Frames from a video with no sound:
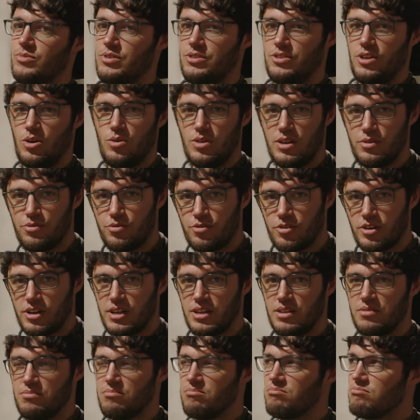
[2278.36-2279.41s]
with no
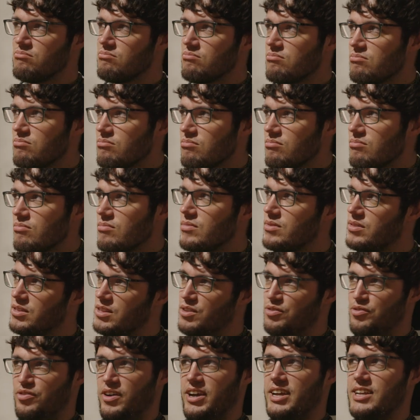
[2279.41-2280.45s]
livery,
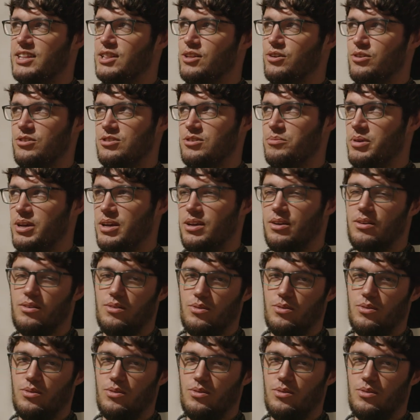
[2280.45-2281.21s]
the fade looks a bit